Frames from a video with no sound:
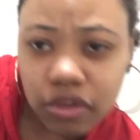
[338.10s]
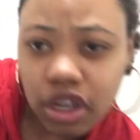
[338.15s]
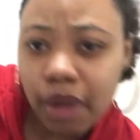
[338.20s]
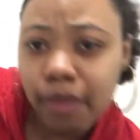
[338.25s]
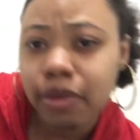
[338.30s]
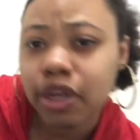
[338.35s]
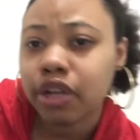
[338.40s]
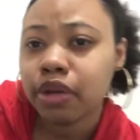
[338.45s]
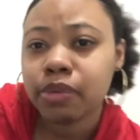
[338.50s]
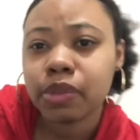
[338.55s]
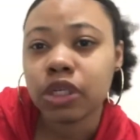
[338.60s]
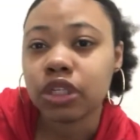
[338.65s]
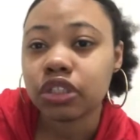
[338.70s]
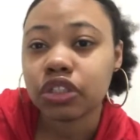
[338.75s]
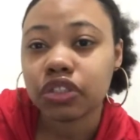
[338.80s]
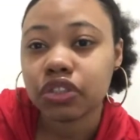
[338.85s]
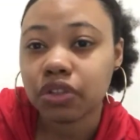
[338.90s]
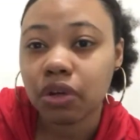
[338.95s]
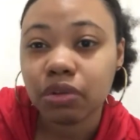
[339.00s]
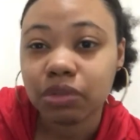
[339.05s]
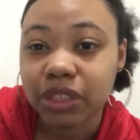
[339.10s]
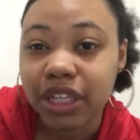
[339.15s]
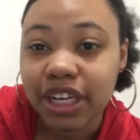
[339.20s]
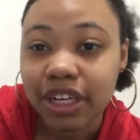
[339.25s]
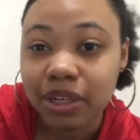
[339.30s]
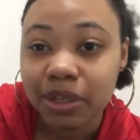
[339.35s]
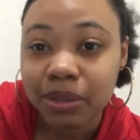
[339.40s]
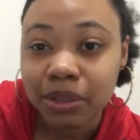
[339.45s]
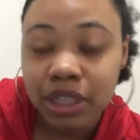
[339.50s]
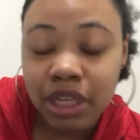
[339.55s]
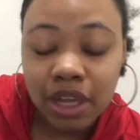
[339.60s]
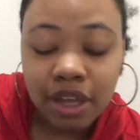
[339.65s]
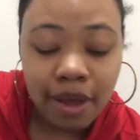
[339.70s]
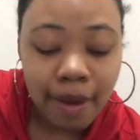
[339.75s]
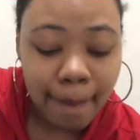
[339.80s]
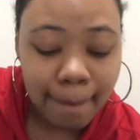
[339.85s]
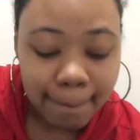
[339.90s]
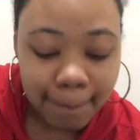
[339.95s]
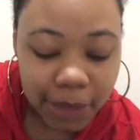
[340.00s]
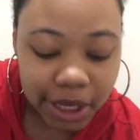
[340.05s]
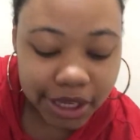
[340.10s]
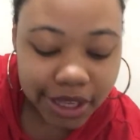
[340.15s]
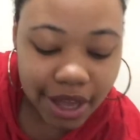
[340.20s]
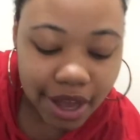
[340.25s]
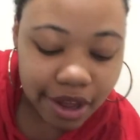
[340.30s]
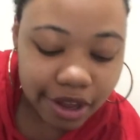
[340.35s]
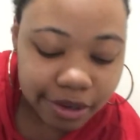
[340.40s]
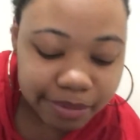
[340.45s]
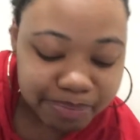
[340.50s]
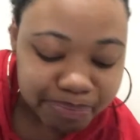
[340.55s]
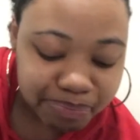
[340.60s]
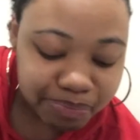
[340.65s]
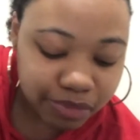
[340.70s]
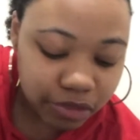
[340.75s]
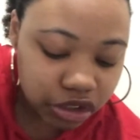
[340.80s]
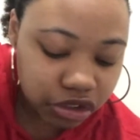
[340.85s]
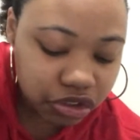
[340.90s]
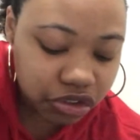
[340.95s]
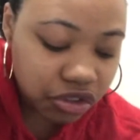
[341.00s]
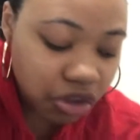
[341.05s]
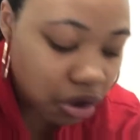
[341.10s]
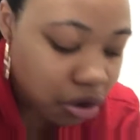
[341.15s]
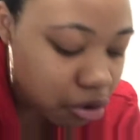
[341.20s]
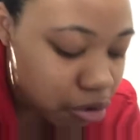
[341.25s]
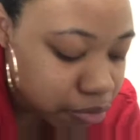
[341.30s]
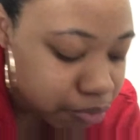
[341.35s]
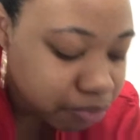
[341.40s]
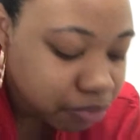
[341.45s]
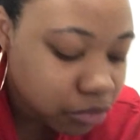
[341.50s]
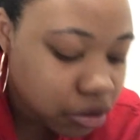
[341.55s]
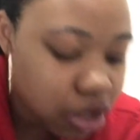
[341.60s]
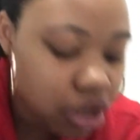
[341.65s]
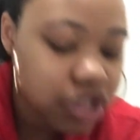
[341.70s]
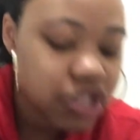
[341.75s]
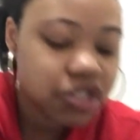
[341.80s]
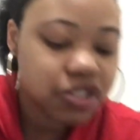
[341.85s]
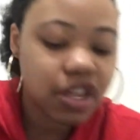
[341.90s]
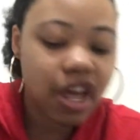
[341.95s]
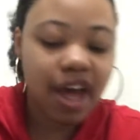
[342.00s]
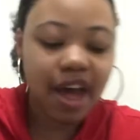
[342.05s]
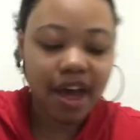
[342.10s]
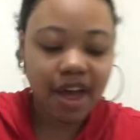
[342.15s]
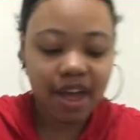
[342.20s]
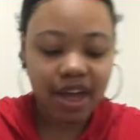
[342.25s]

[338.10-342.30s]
Whenever it's so loud. But yeah, so there's that.